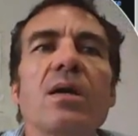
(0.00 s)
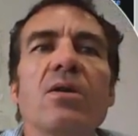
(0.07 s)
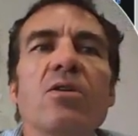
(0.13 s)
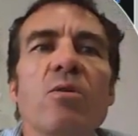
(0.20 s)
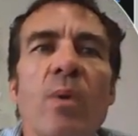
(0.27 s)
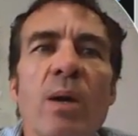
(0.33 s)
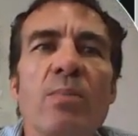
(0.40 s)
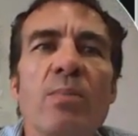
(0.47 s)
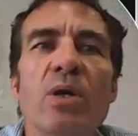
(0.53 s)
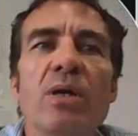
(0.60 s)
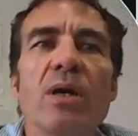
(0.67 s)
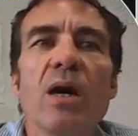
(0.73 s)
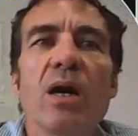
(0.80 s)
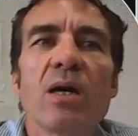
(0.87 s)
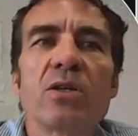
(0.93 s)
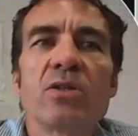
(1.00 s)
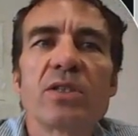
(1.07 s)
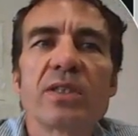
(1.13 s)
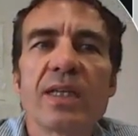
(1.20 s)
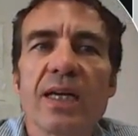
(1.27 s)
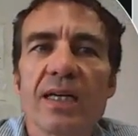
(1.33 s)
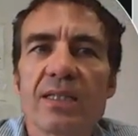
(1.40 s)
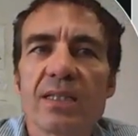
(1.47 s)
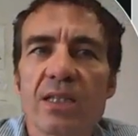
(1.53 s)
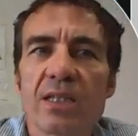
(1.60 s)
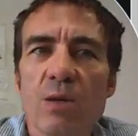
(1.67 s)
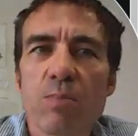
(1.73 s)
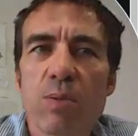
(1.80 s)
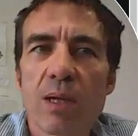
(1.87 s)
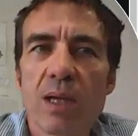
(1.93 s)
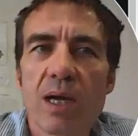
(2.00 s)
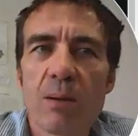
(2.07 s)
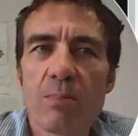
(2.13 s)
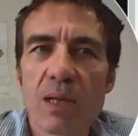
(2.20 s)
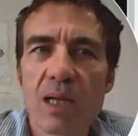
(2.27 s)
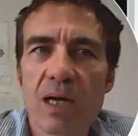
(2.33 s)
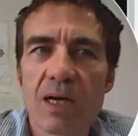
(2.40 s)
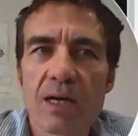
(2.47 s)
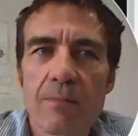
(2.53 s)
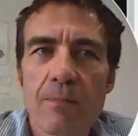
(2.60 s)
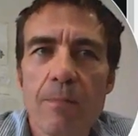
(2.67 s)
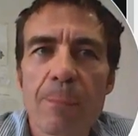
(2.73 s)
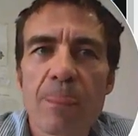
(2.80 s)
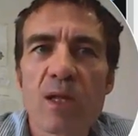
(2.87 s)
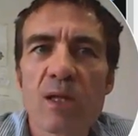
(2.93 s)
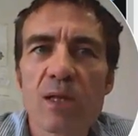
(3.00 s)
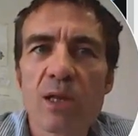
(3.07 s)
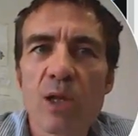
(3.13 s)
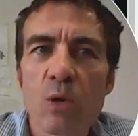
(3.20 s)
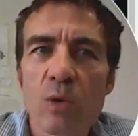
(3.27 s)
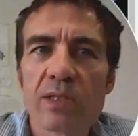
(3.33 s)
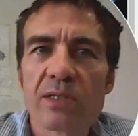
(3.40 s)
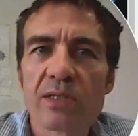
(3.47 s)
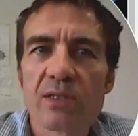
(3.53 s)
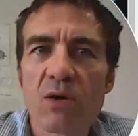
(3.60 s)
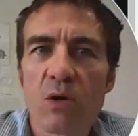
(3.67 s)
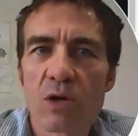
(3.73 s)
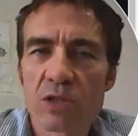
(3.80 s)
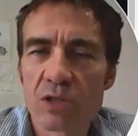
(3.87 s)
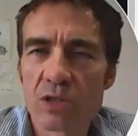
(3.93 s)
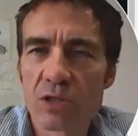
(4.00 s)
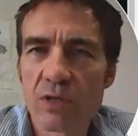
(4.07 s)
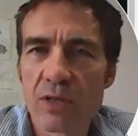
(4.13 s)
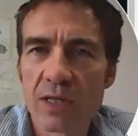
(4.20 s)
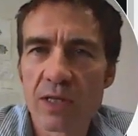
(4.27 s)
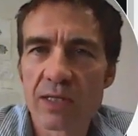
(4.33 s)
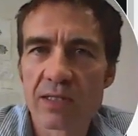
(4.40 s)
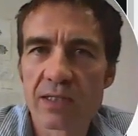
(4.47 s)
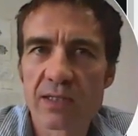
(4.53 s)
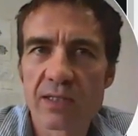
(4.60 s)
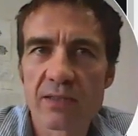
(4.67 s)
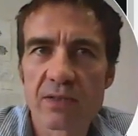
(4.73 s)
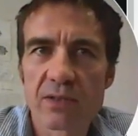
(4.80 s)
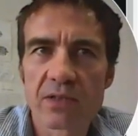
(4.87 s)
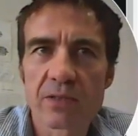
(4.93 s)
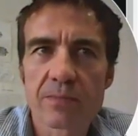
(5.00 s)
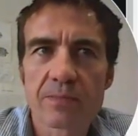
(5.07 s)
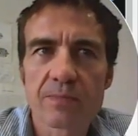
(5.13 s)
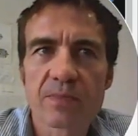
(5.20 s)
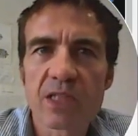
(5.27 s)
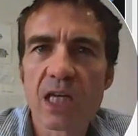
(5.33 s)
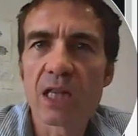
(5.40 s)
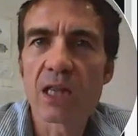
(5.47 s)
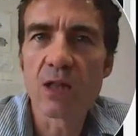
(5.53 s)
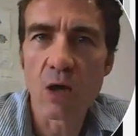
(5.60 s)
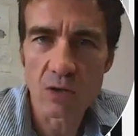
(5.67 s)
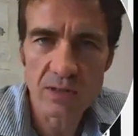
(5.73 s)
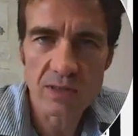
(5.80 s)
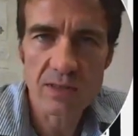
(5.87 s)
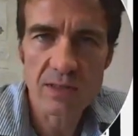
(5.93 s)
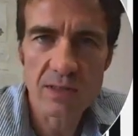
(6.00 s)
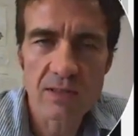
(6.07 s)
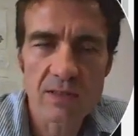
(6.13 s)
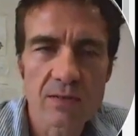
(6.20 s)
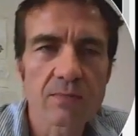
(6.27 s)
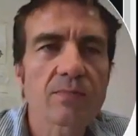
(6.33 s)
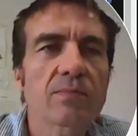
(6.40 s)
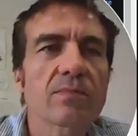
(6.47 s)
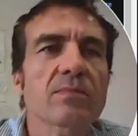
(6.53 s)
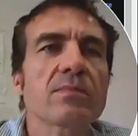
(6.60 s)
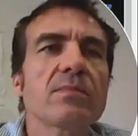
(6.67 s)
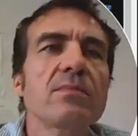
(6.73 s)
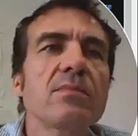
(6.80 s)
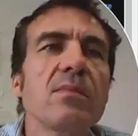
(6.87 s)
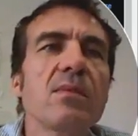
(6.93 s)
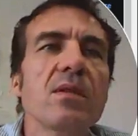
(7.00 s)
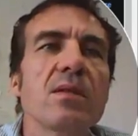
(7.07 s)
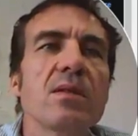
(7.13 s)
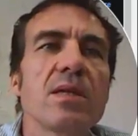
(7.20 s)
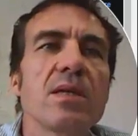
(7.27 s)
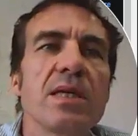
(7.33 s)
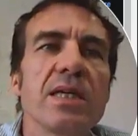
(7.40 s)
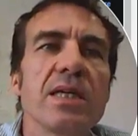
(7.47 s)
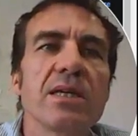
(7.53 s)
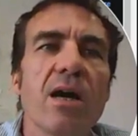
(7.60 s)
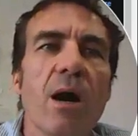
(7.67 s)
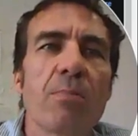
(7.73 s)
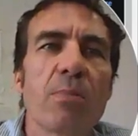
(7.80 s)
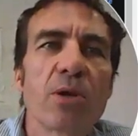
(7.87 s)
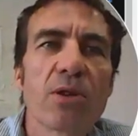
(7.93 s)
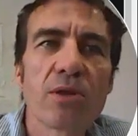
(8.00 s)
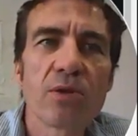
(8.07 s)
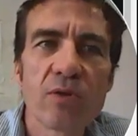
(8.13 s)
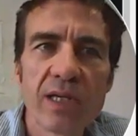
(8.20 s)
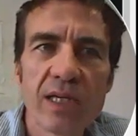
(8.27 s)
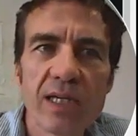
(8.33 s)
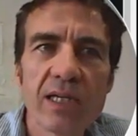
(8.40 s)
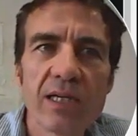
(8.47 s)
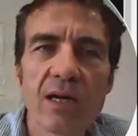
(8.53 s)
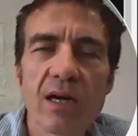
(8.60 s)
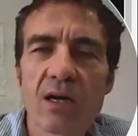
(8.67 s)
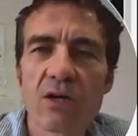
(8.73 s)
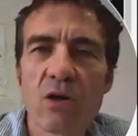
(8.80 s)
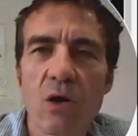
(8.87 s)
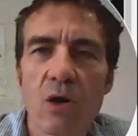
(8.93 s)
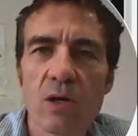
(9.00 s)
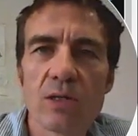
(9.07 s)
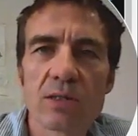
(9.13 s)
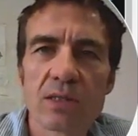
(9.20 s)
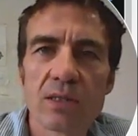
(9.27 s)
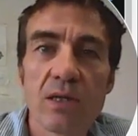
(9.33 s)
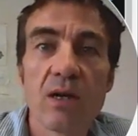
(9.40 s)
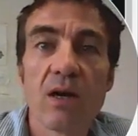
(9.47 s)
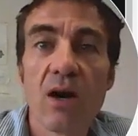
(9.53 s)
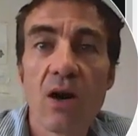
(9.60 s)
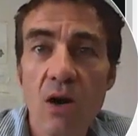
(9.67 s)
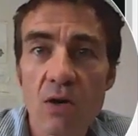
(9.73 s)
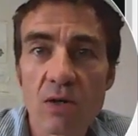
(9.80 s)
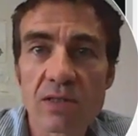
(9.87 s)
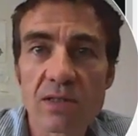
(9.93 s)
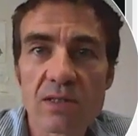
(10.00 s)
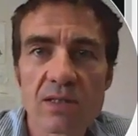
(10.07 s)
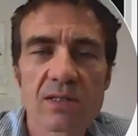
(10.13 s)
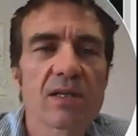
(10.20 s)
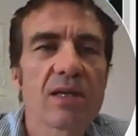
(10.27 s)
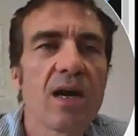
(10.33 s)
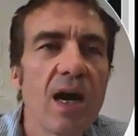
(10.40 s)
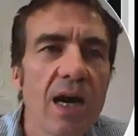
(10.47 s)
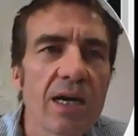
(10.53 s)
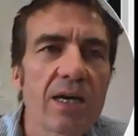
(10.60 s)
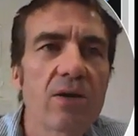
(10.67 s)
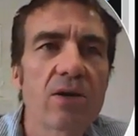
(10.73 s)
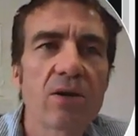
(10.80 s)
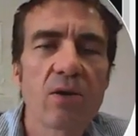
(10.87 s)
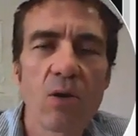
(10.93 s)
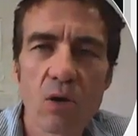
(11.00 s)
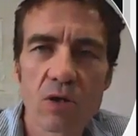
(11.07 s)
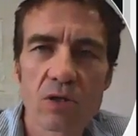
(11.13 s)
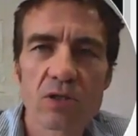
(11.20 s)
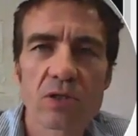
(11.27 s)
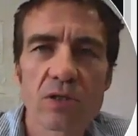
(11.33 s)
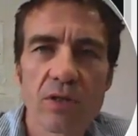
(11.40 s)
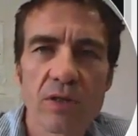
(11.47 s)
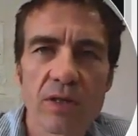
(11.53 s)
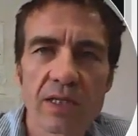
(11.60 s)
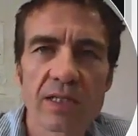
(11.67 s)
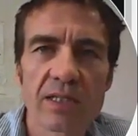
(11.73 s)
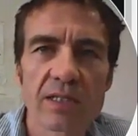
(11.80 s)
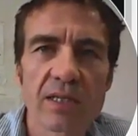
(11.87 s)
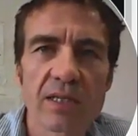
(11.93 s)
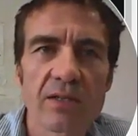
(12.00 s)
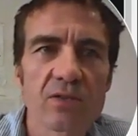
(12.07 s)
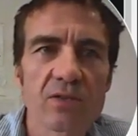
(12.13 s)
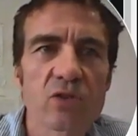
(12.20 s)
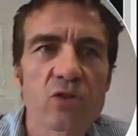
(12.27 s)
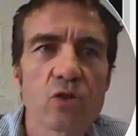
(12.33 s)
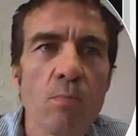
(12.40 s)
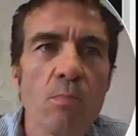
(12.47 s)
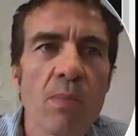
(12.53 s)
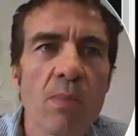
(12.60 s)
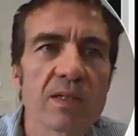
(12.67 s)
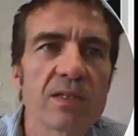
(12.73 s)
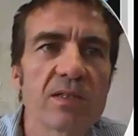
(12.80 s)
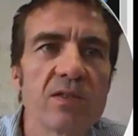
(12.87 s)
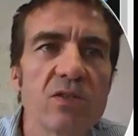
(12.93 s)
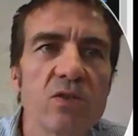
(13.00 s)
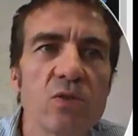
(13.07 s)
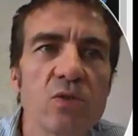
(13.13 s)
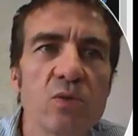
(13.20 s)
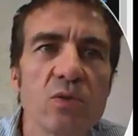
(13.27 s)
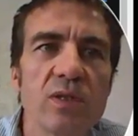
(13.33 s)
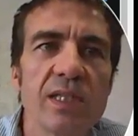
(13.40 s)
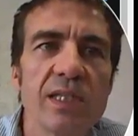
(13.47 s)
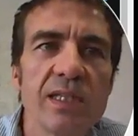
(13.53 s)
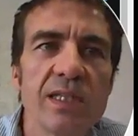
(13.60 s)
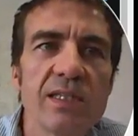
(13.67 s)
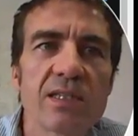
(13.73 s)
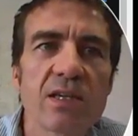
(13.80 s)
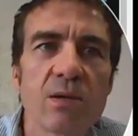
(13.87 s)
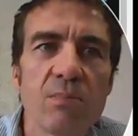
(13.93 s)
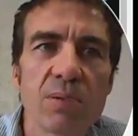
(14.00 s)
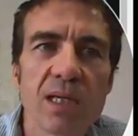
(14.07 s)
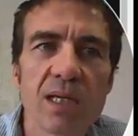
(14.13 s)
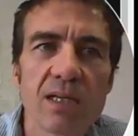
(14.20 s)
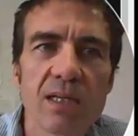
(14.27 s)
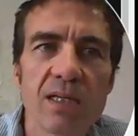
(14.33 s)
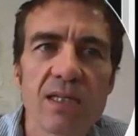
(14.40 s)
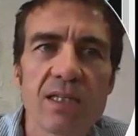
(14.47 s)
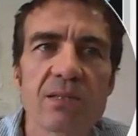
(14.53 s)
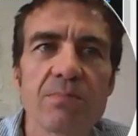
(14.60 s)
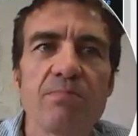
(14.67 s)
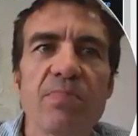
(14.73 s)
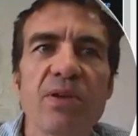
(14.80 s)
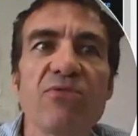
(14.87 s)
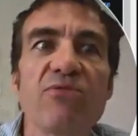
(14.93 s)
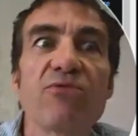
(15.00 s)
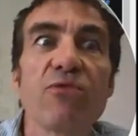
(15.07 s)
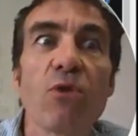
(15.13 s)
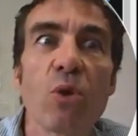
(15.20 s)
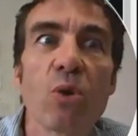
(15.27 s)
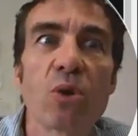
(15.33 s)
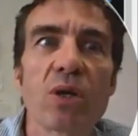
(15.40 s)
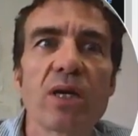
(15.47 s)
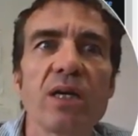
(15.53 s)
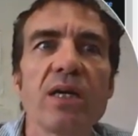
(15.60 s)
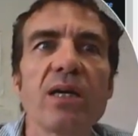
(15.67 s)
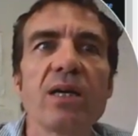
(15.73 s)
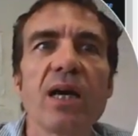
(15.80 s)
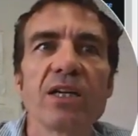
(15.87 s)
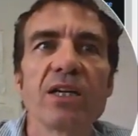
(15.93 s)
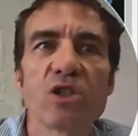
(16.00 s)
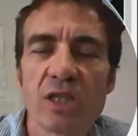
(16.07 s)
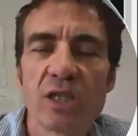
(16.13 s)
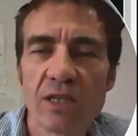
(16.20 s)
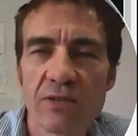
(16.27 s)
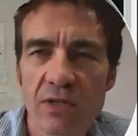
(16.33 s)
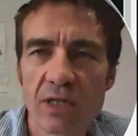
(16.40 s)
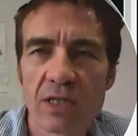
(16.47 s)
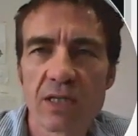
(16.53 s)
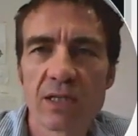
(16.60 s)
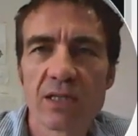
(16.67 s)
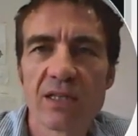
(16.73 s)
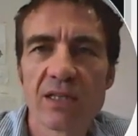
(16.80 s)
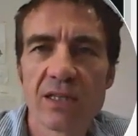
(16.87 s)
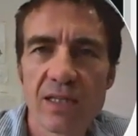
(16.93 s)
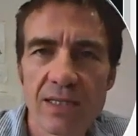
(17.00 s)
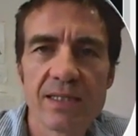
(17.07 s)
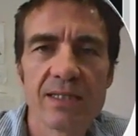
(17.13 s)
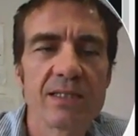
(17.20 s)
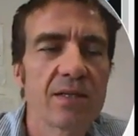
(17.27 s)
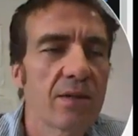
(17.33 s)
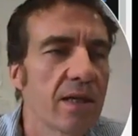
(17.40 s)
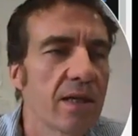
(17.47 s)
Remember, understand, and apply. The lowest order thinking skills. Lots. The upper three are called HOTS, higher order thinking skills. You must do these, complete these before achieving these